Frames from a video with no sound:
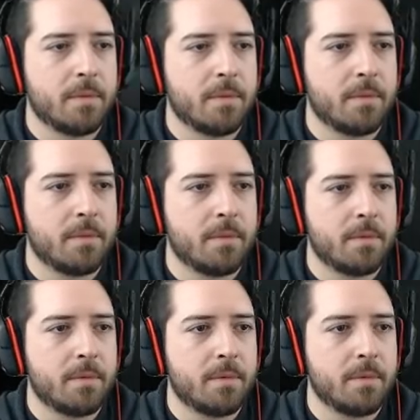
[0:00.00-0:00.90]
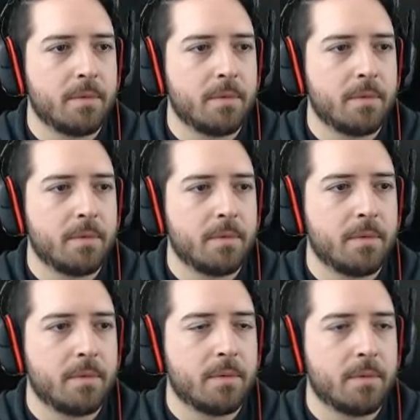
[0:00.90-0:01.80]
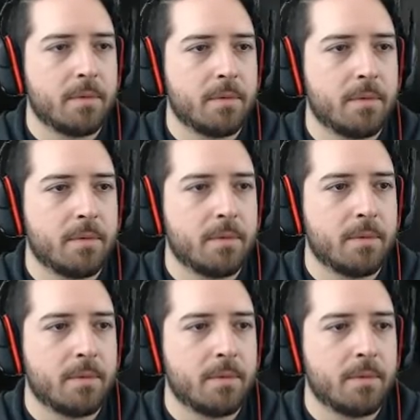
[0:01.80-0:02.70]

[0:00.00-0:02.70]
(silence)